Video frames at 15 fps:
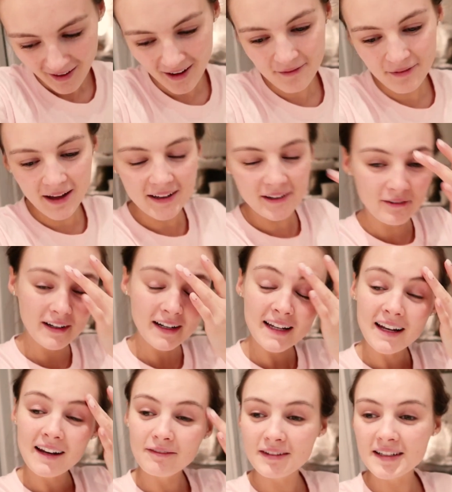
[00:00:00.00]
I've had a
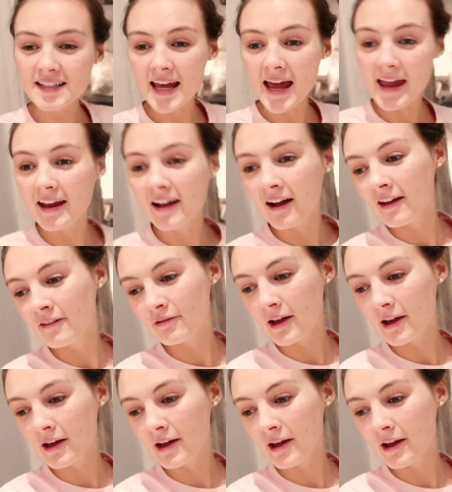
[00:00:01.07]
really lovely day. I've